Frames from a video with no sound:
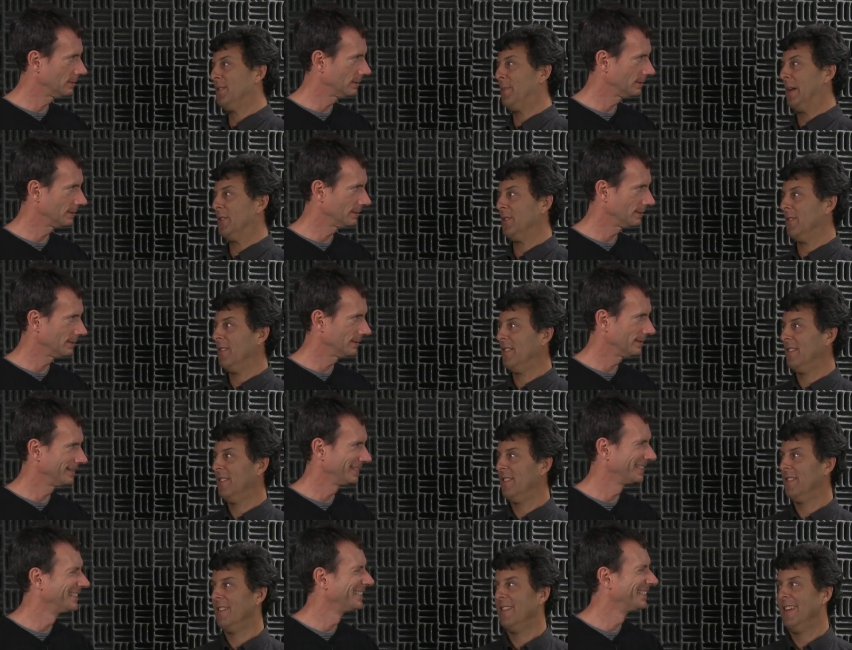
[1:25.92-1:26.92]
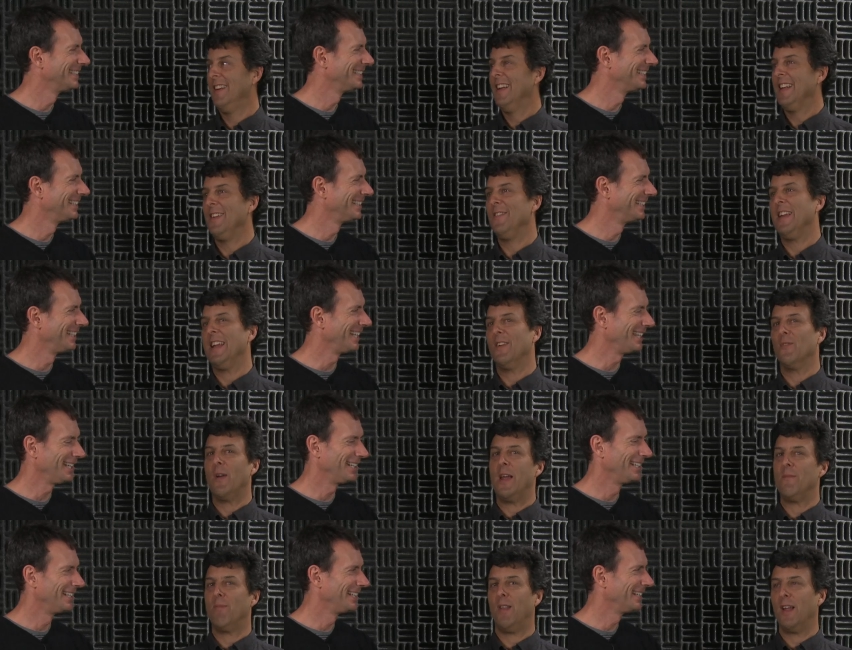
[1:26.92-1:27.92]
Speaker 1: special. You need a
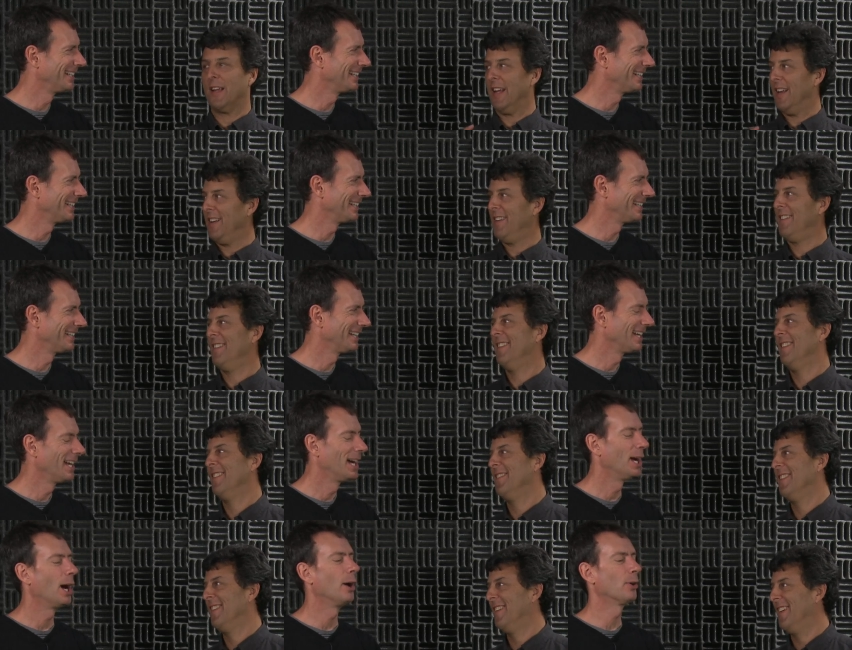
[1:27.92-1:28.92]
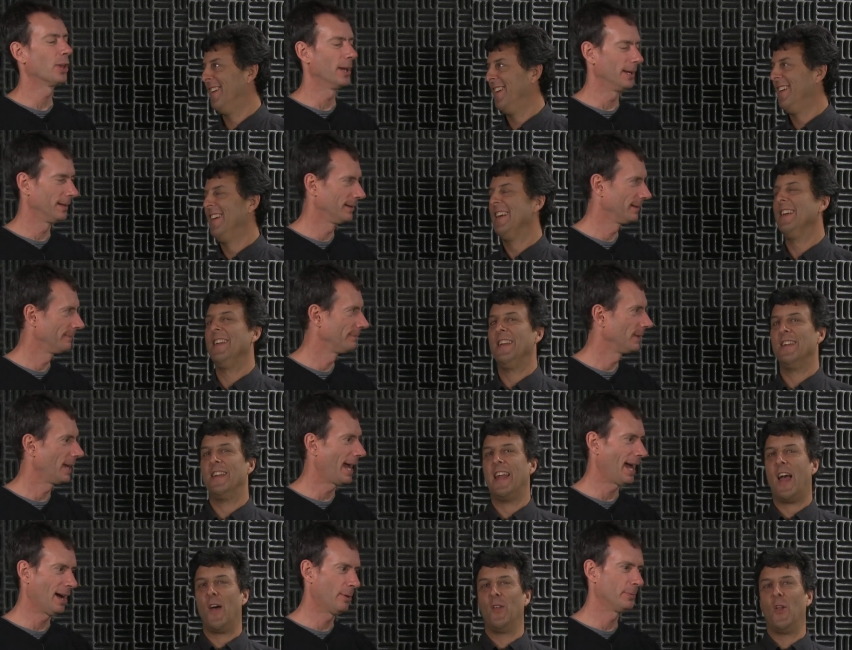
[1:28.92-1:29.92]
red plugin. Okay. You need to
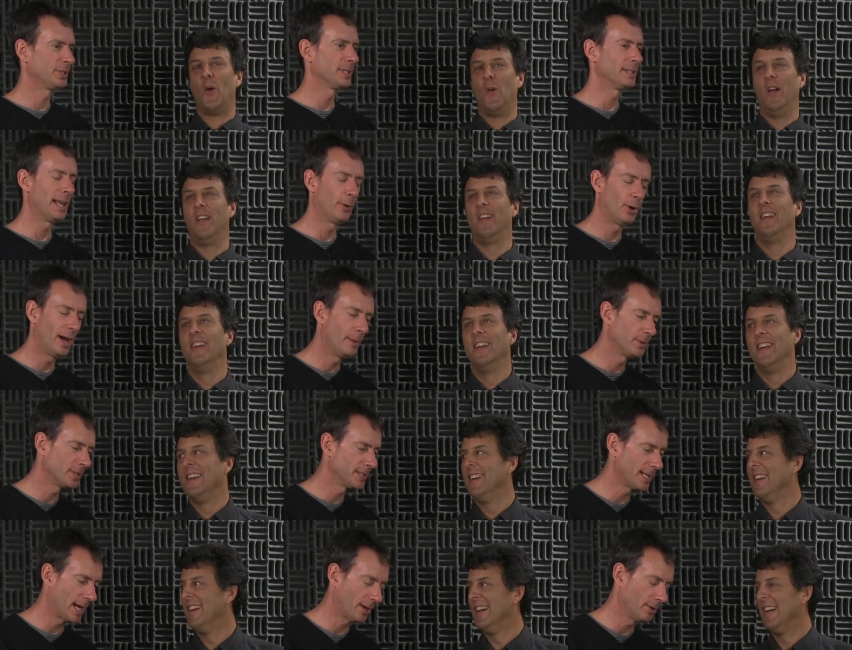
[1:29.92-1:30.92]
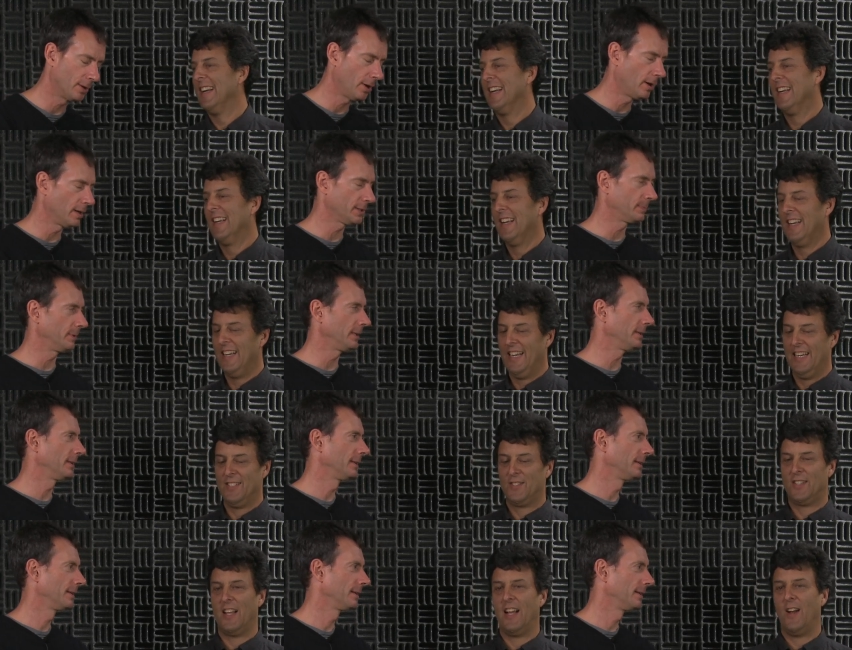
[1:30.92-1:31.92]
download. How much is
Speaker 2: now? How much is that going to cost me?
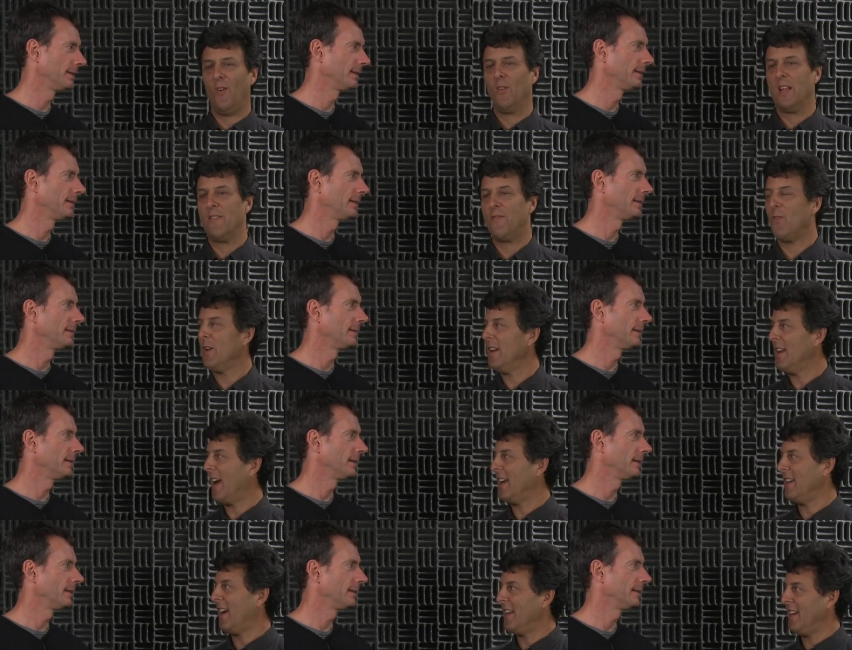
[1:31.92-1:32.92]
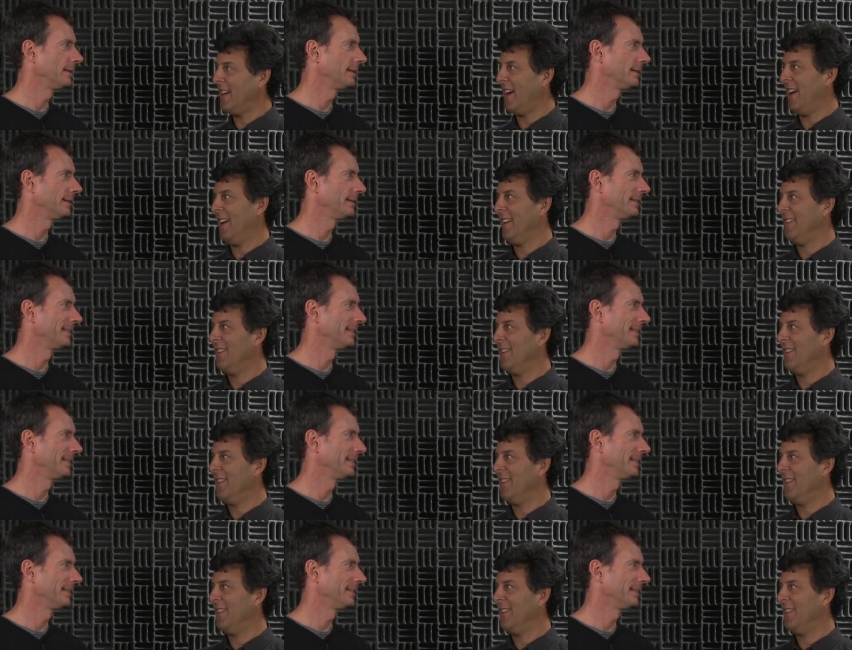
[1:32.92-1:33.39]
Speaker 1: It's uh, only forty nine ninety nine.